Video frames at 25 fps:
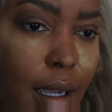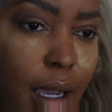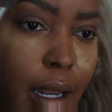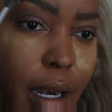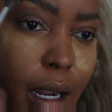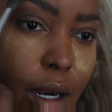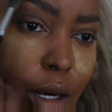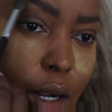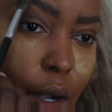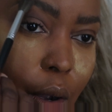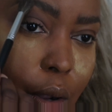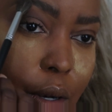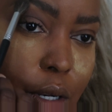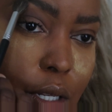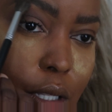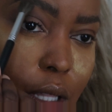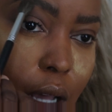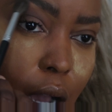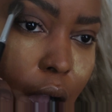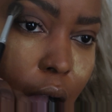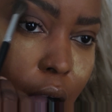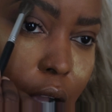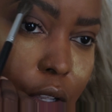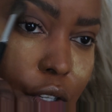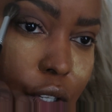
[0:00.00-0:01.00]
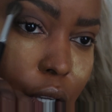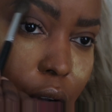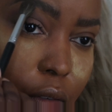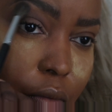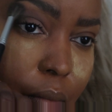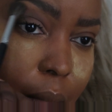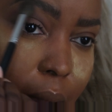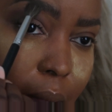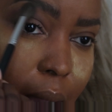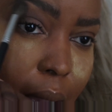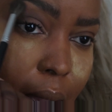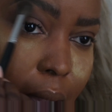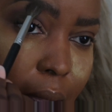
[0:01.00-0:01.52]
and I'd go into the arch of
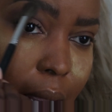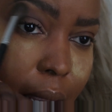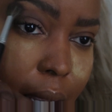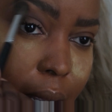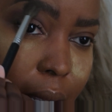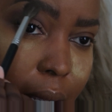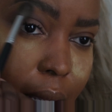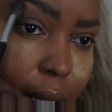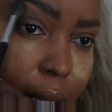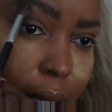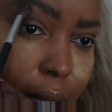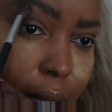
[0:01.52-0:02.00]
my